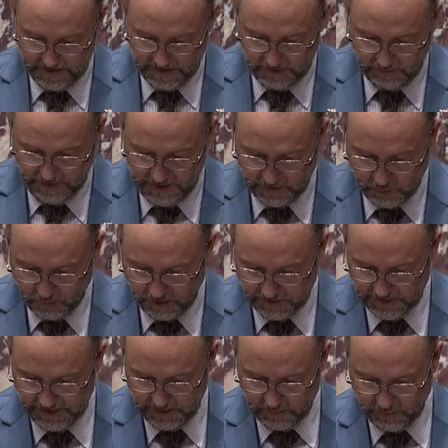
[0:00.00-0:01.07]
around the world,
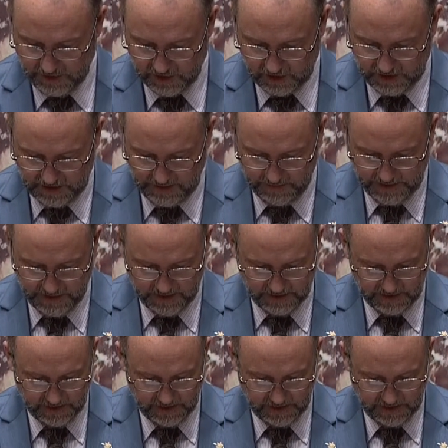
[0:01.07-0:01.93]
and here in British Columbia,